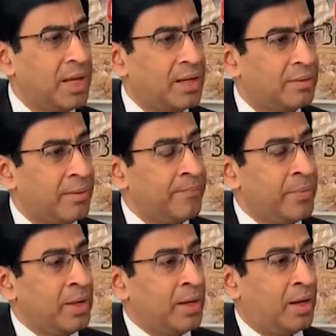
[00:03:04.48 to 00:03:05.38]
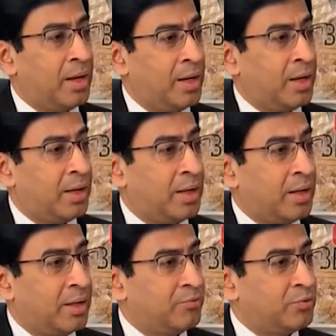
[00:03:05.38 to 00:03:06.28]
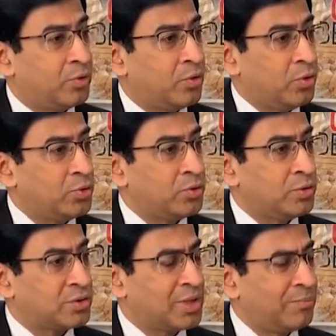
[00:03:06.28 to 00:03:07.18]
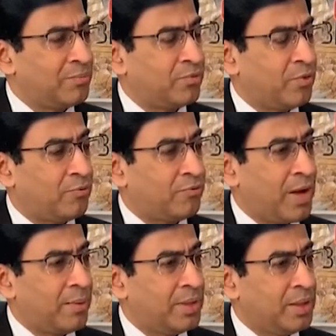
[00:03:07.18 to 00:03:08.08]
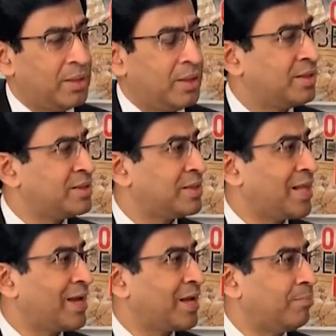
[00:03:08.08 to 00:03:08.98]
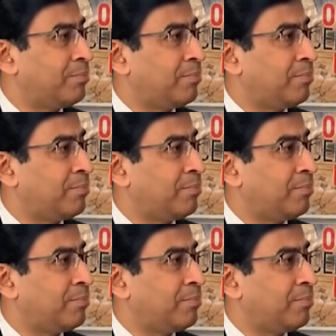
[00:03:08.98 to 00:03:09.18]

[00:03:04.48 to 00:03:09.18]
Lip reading: that if you go to some family, it is like a